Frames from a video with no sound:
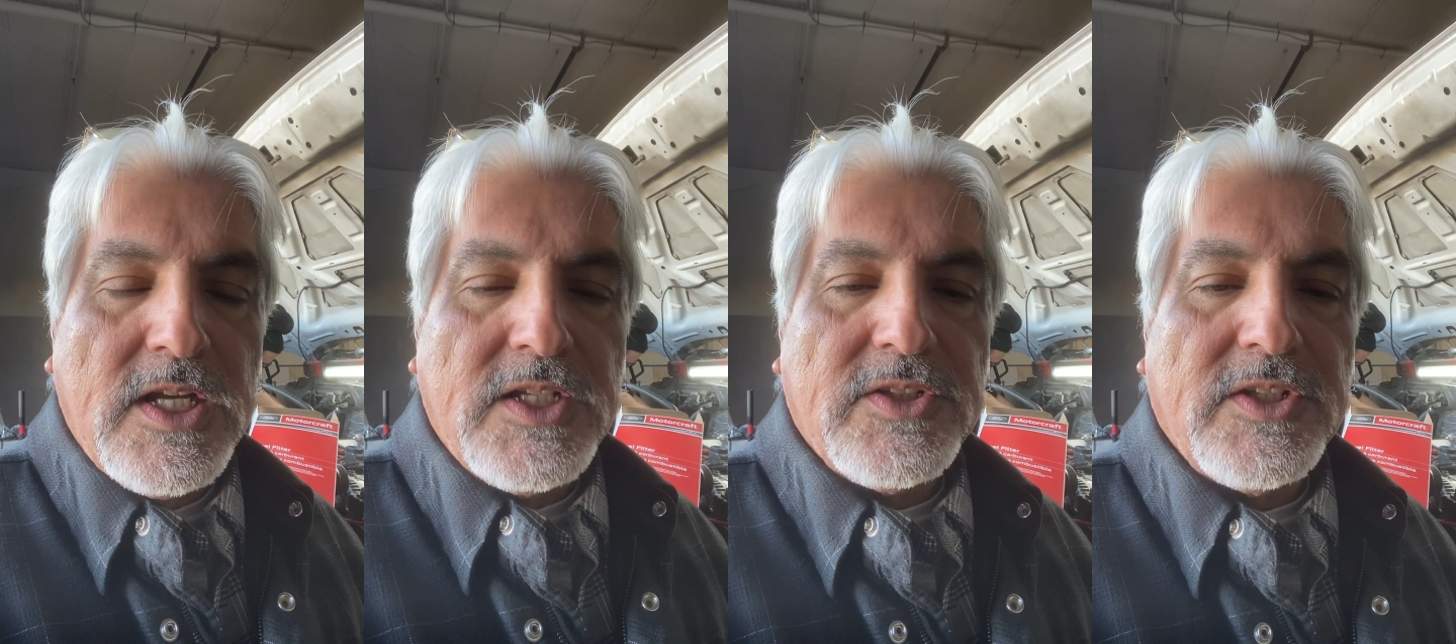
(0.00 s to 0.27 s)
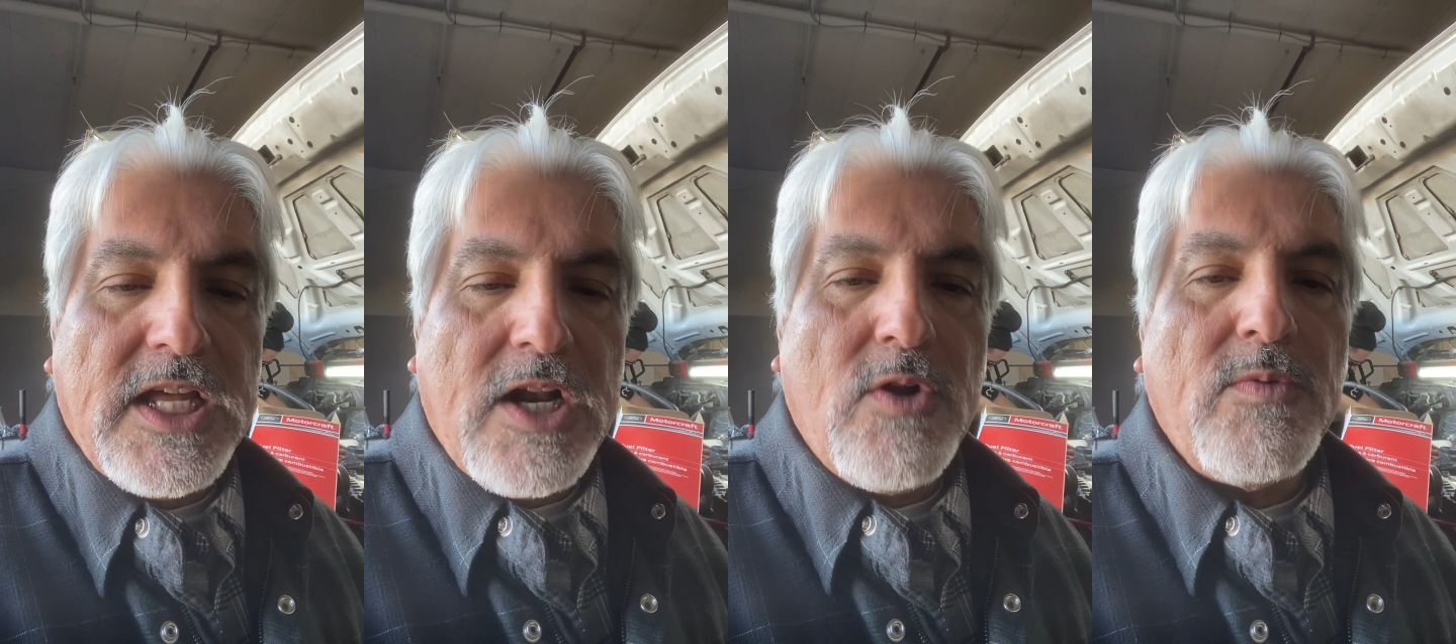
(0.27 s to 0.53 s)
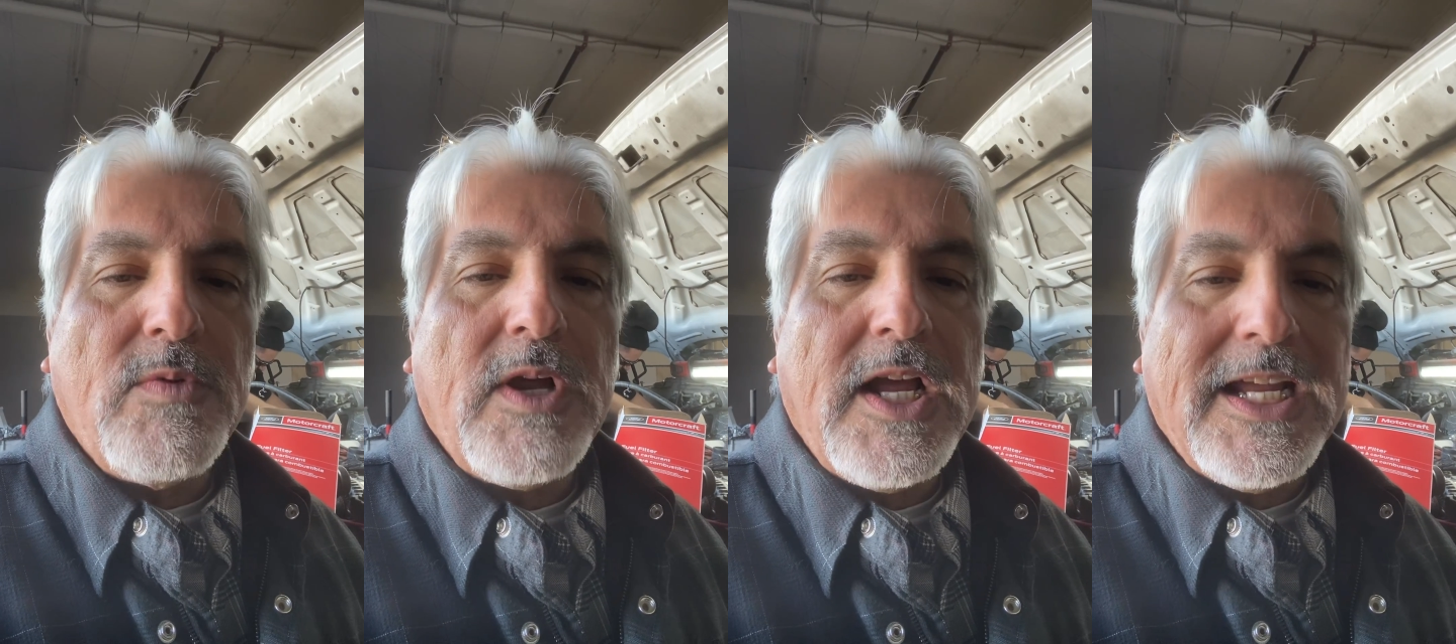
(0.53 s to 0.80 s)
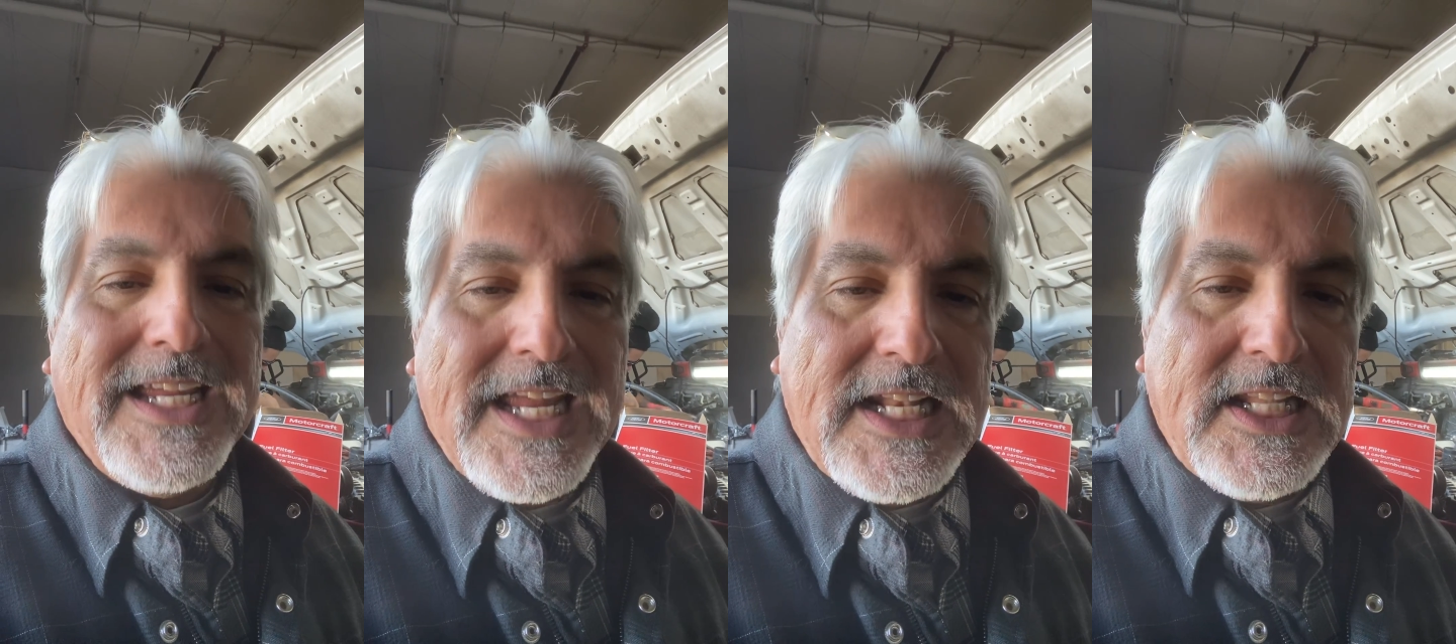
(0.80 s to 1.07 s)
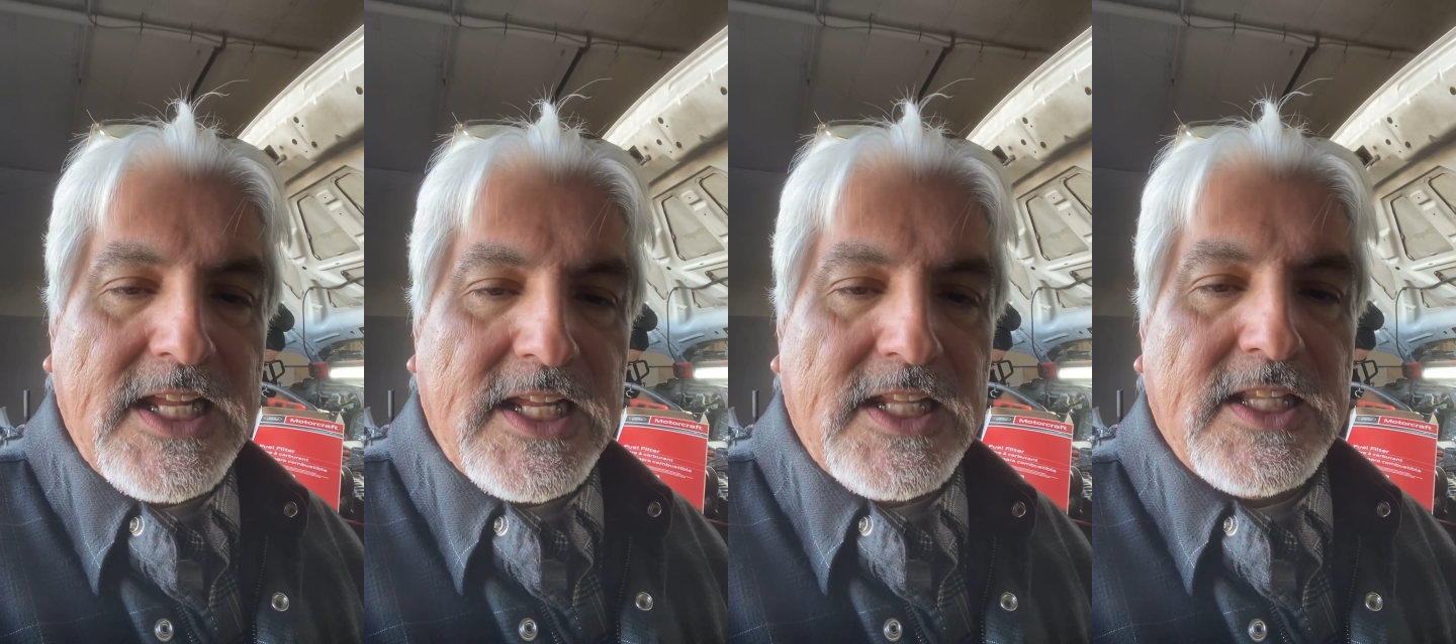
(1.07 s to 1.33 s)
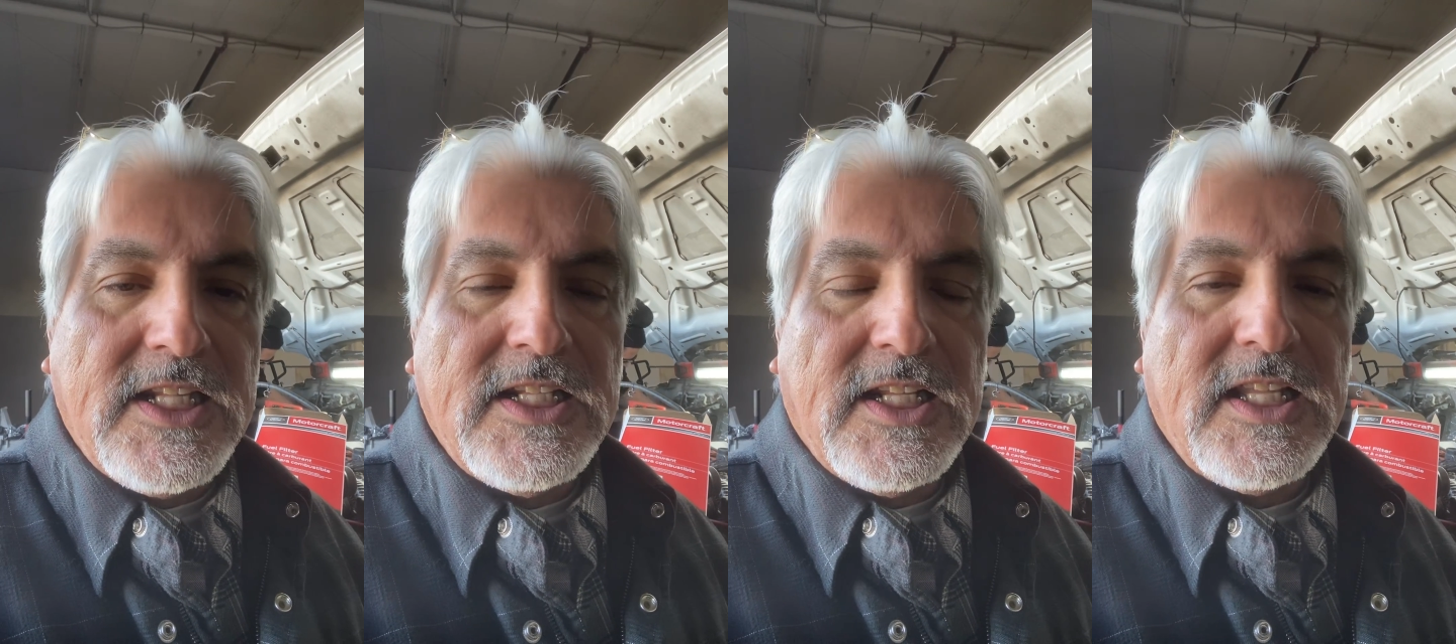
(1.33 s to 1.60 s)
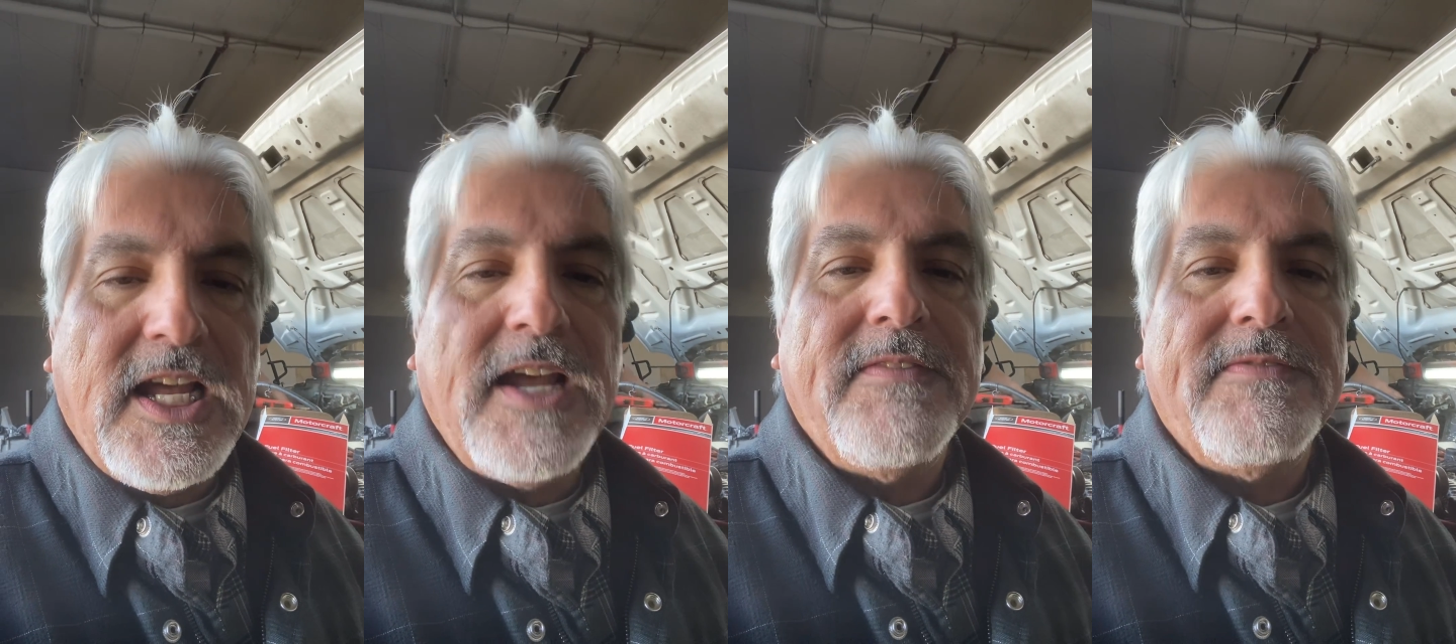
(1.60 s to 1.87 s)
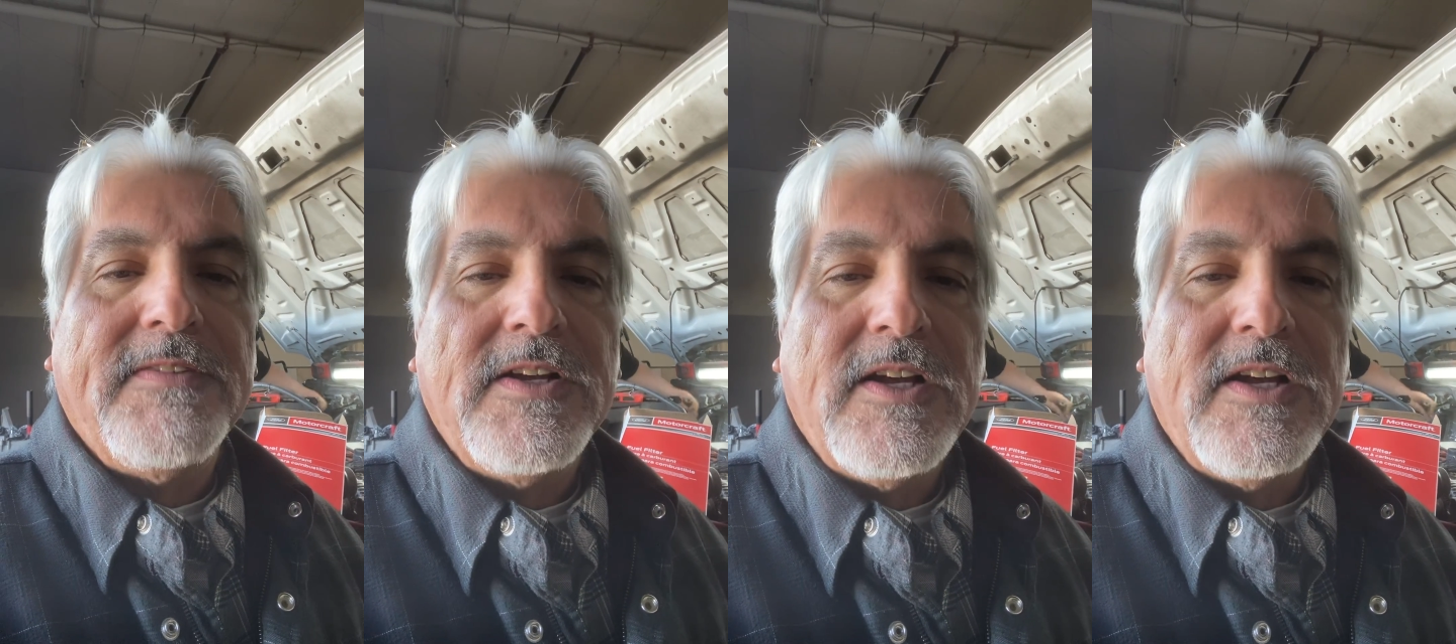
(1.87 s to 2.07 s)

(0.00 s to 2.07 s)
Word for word: So that'll again lengthen the life